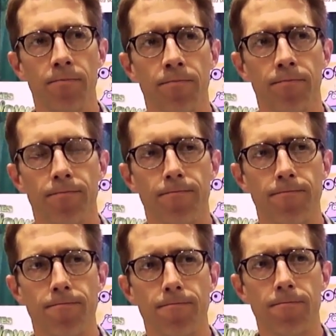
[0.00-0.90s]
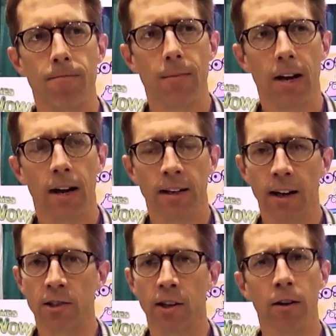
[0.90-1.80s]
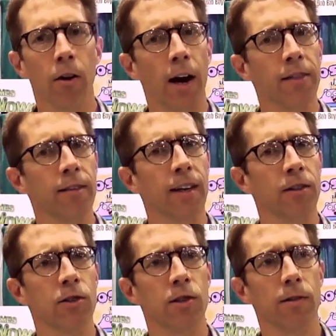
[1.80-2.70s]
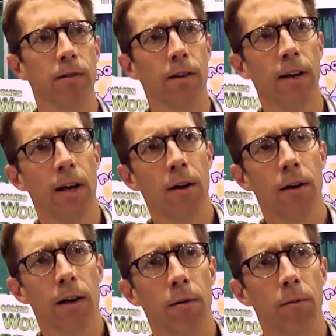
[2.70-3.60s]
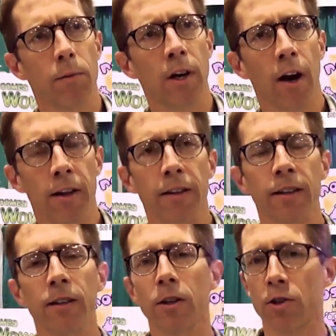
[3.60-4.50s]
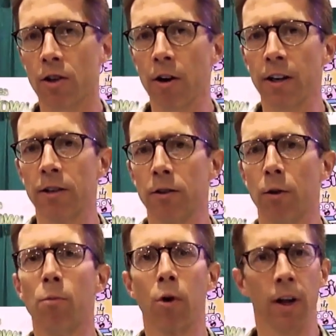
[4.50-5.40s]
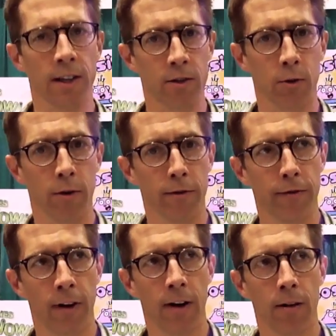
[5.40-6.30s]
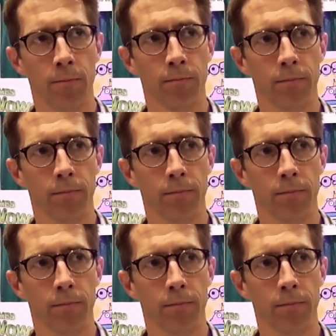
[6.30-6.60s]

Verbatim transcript: yet. Gosh, I don't know. I guess, you know, I think that they're starting to do it more, like sort of